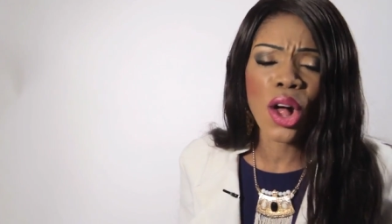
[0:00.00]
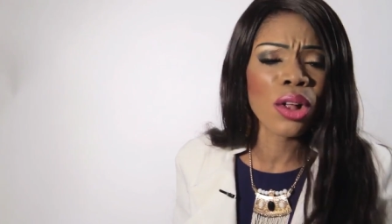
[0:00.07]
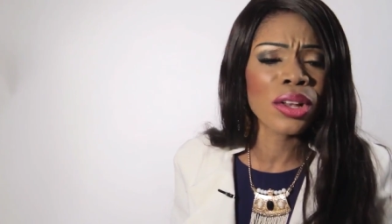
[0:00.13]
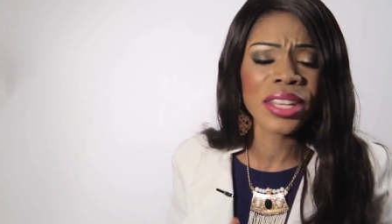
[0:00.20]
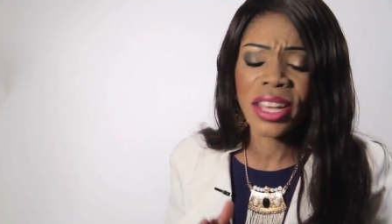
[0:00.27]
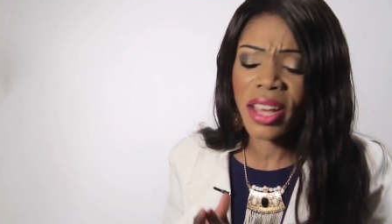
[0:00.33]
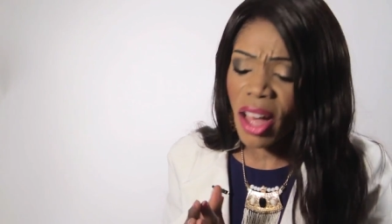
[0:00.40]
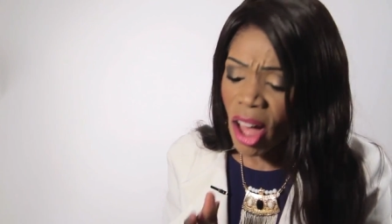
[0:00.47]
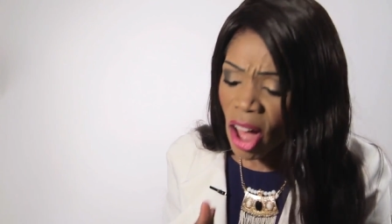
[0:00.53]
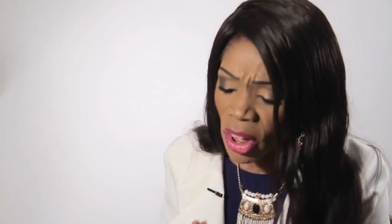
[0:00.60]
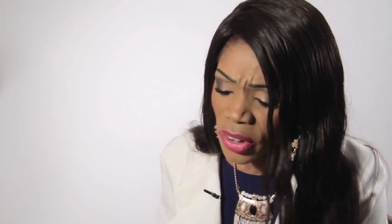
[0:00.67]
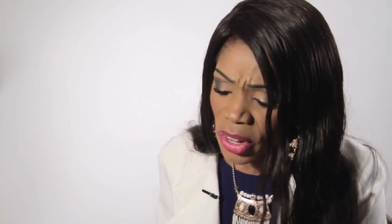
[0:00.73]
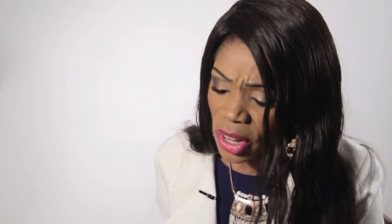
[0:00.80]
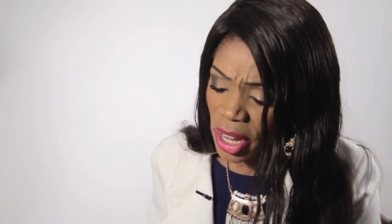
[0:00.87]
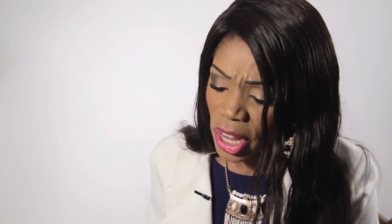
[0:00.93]
all the
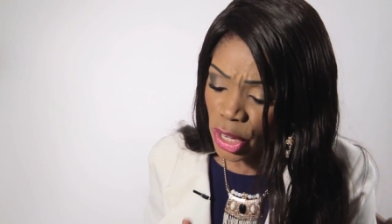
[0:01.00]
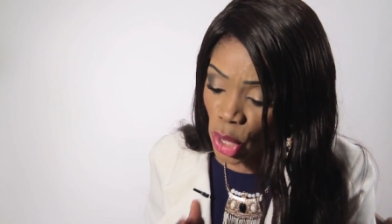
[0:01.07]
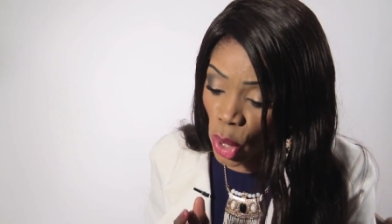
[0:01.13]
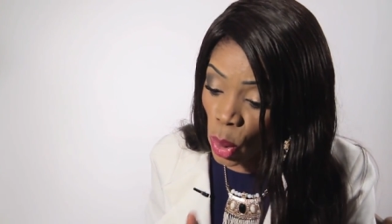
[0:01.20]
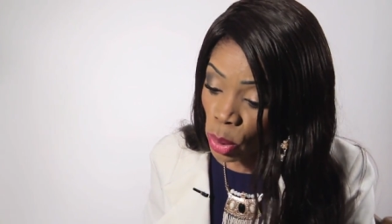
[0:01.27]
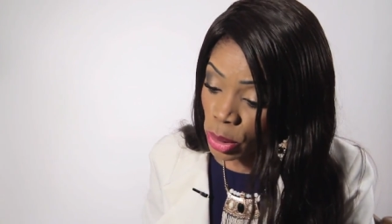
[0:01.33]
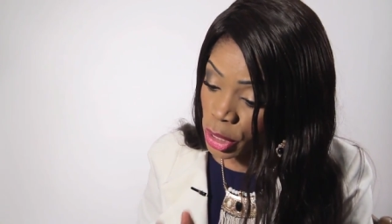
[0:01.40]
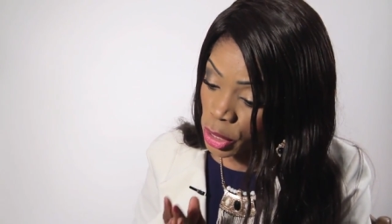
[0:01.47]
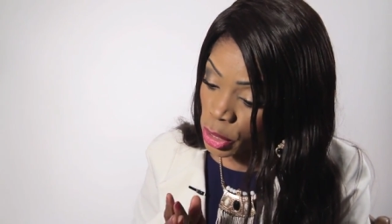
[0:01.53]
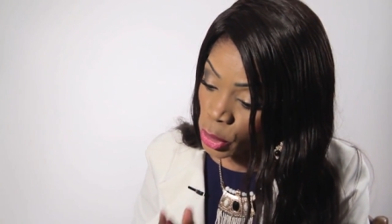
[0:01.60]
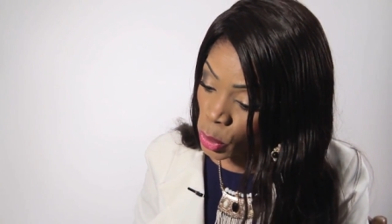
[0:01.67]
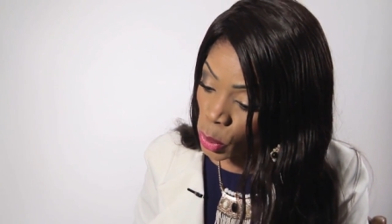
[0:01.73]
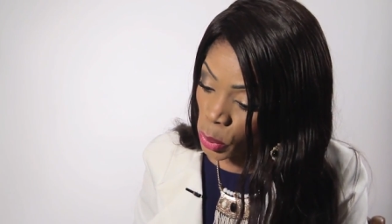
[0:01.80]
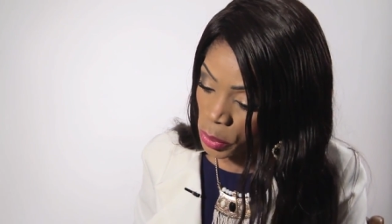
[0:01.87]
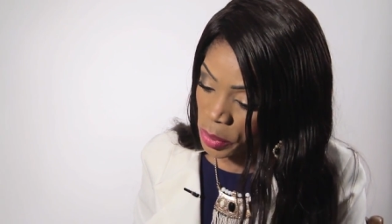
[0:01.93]
honor, and all the
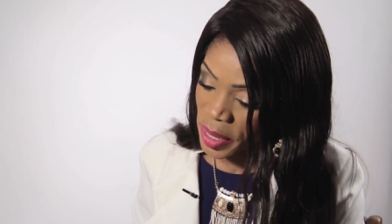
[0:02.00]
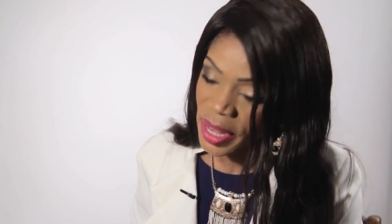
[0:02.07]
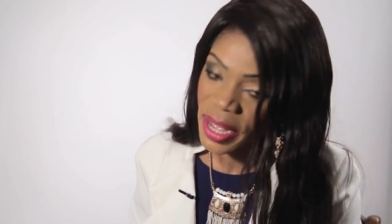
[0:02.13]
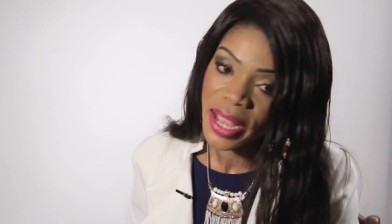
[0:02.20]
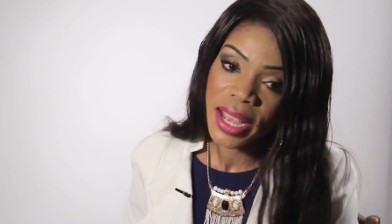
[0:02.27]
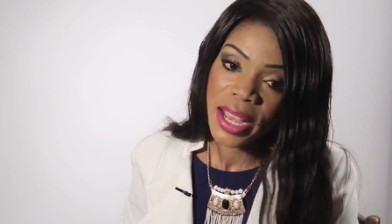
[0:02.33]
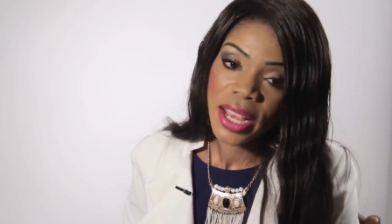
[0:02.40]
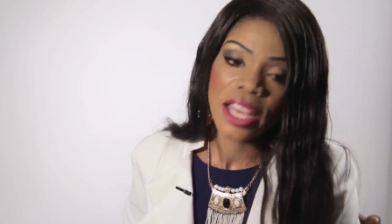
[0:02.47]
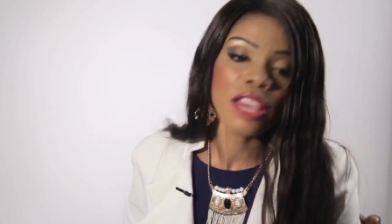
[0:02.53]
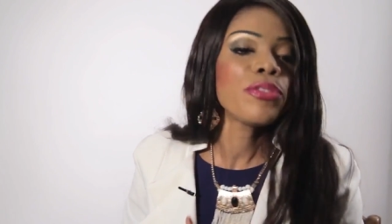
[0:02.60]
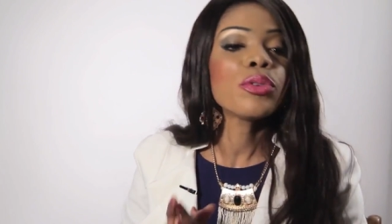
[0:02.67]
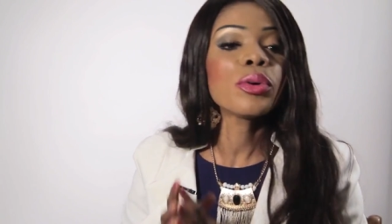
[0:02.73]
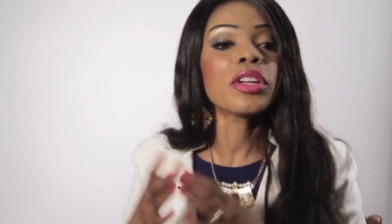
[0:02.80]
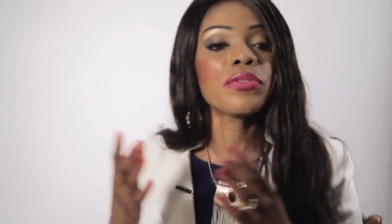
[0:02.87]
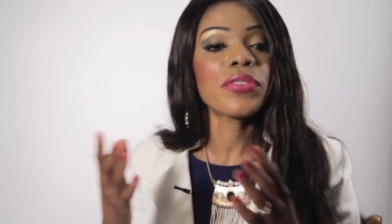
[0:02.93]
glory. If
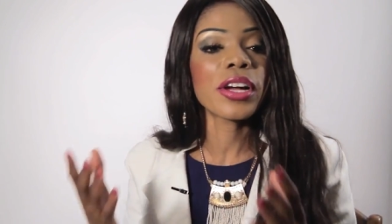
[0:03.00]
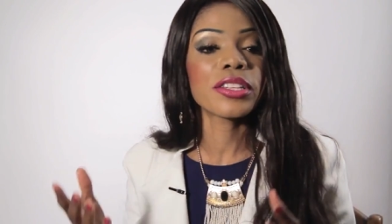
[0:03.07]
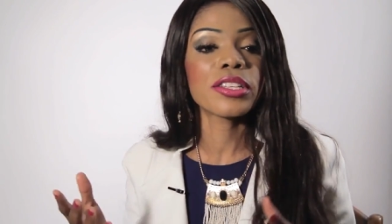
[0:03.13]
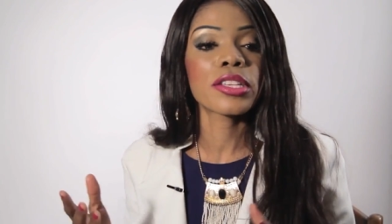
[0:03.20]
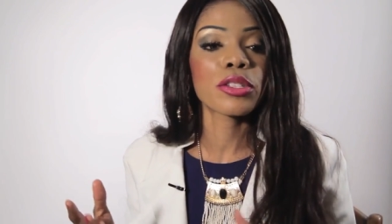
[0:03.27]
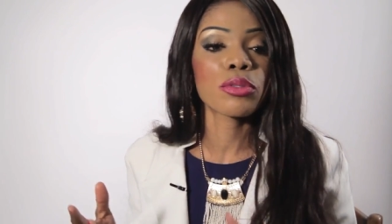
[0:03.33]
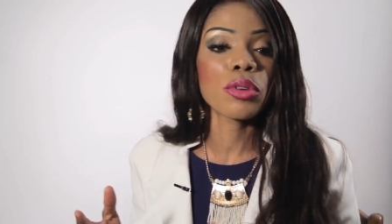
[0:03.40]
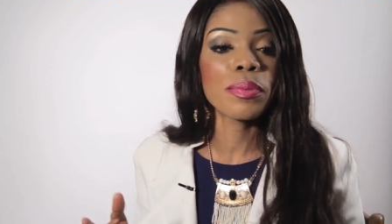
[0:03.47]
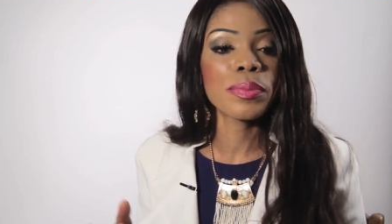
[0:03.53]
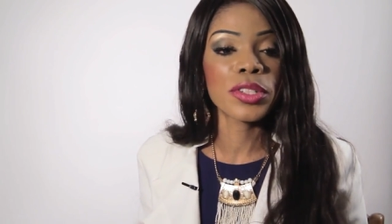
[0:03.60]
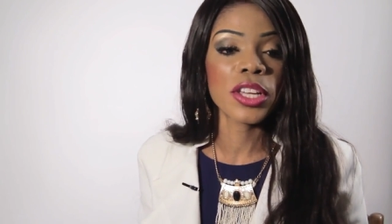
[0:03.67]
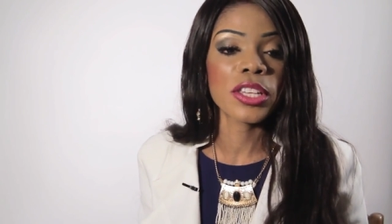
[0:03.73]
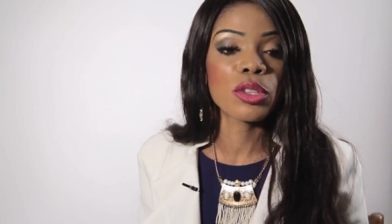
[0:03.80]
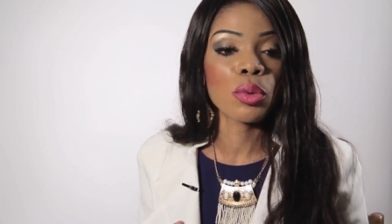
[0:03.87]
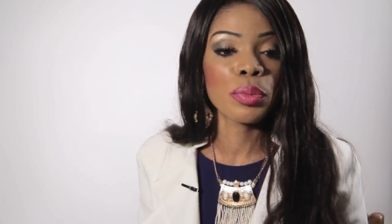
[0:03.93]
you want to find the
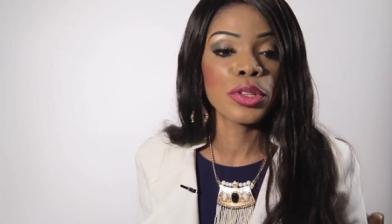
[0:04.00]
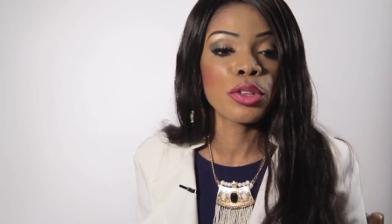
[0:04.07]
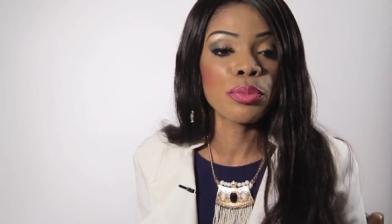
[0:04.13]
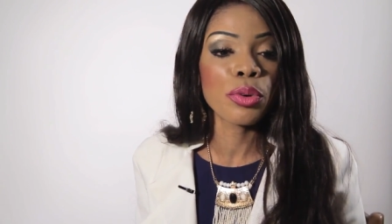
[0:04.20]
scriptures, it will be in the